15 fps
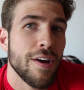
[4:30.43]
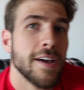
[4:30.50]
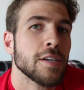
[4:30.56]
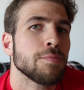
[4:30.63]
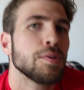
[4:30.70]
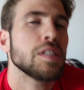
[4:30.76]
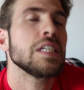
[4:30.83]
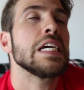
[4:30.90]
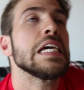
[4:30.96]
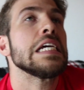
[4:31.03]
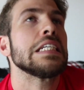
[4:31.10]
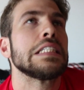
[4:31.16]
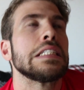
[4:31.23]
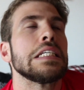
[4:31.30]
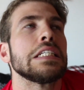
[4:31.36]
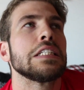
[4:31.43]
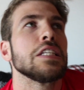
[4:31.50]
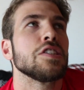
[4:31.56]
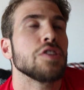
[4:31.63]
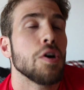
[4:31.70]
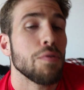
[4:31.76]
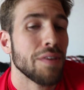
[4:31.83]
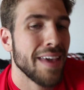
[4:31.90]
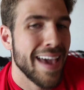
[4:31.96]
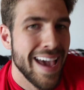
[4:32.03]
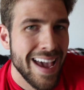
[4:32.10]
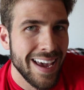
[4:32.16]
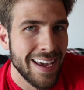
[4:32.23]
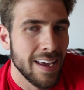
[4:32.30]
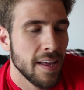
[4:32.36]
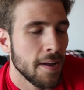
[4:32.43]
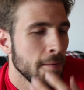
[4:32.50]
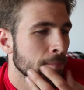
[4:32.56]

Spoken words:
expertise, is this okay?